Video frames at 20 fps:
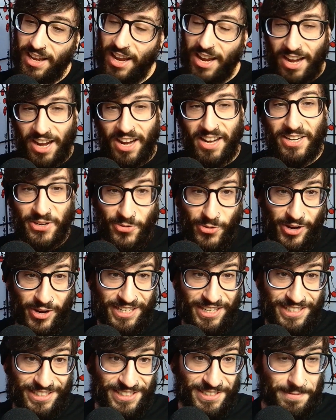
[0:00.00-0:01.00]

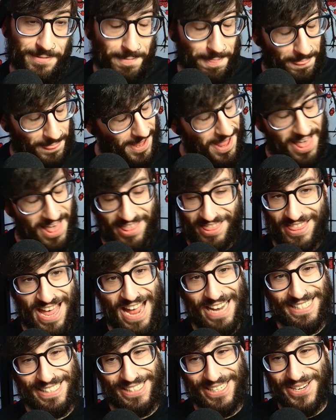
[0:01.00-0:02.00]
Anyways,
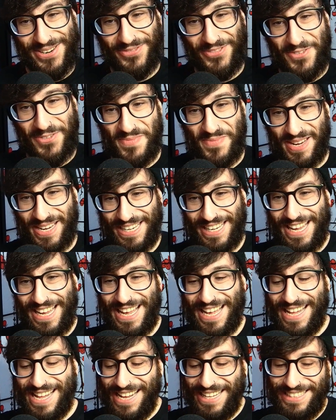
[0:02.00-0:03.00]
that's it for me
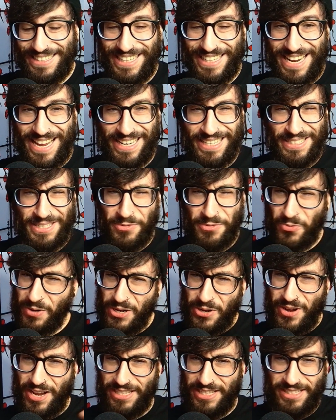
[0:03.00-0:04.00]
today. What do
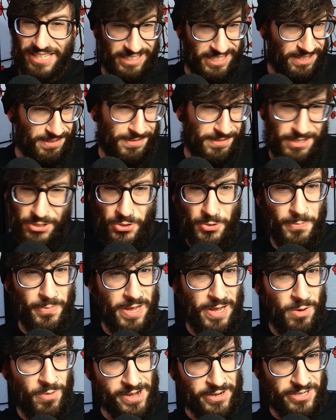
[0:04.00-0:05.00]
you guys think? Did you play
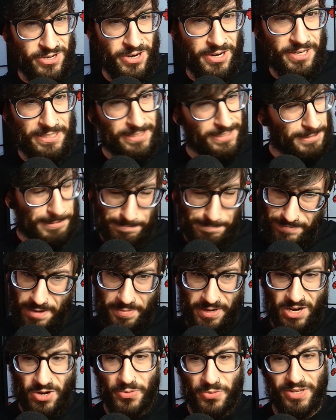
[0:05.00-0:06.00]
Wild Hearts? Let
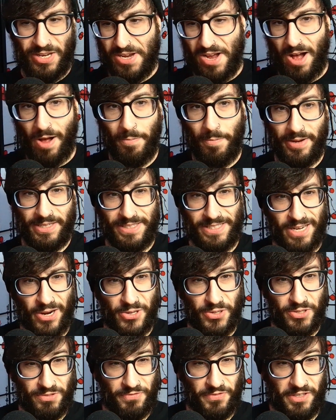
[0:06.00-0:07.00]
me know in the comments how
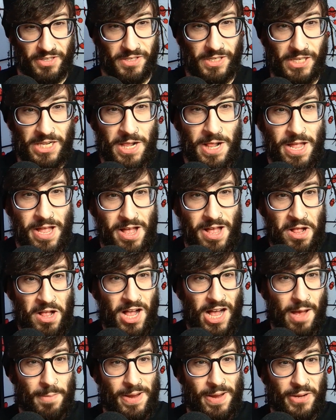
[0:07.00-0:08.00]
you feel
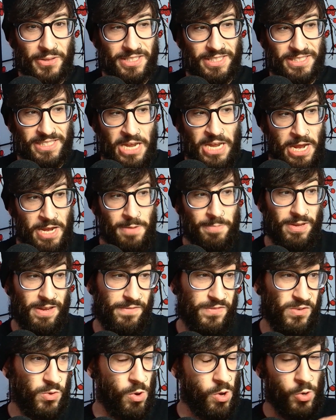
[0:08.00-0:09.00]
about this game.
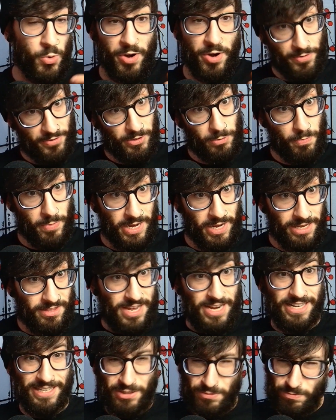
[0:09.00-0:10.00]
If you agree with me
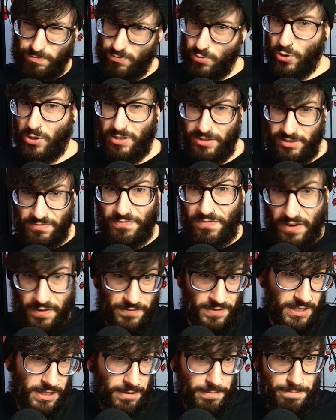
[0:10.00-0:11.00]
that it's worth
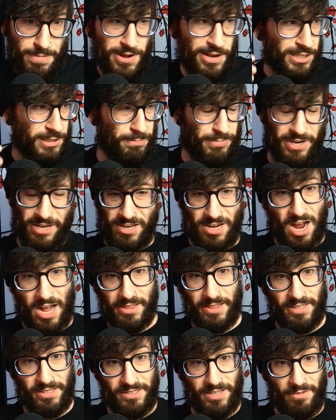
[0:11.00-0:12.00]
$15 but not
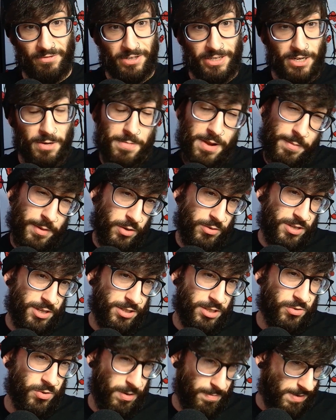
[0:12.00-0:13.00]
the 70, or maybe you
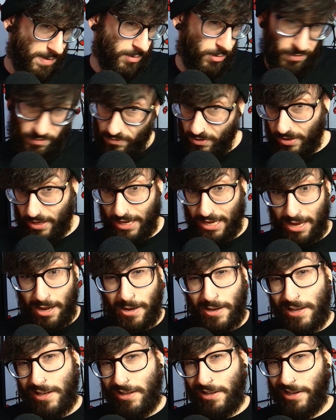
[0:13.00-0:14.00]
disagree. Maybe you feel like
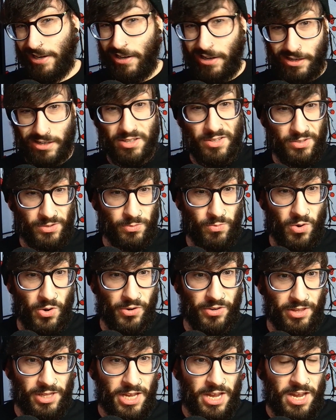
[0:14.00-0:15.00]
it is
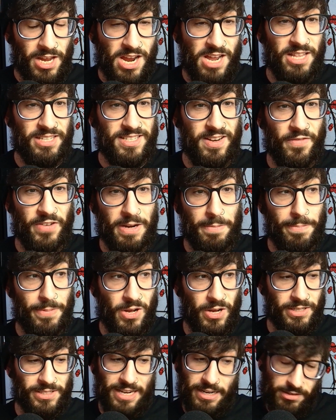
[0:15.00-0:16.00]
worth the
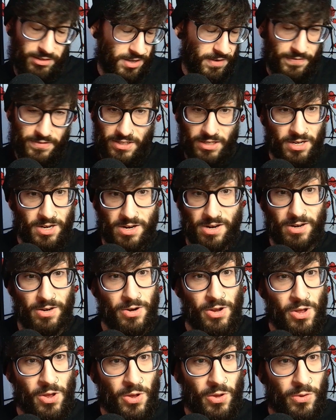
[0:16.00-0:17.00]
$70. I'd love to hear
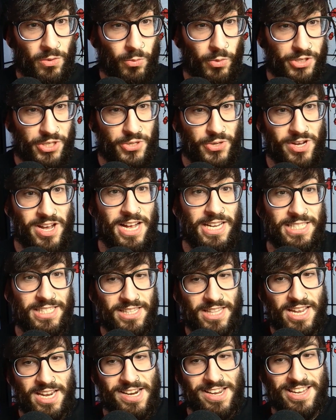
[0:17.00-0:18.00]
what you guys
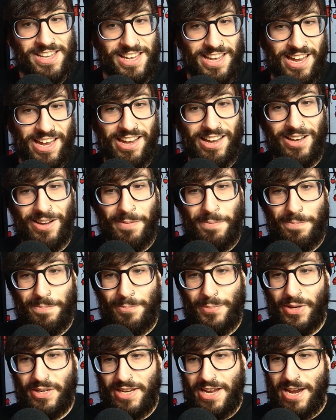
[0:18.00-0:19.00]
think.
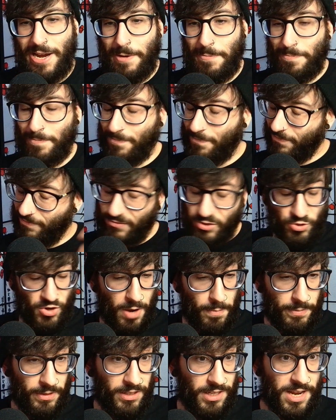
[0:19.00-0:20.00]
But yeah,
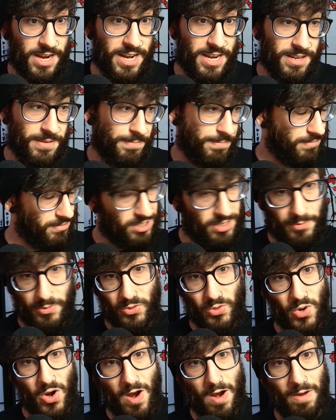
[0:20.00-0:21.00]
drop a like,
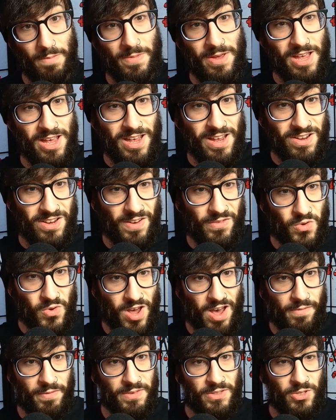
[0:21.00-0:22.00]
subscribe if you haven't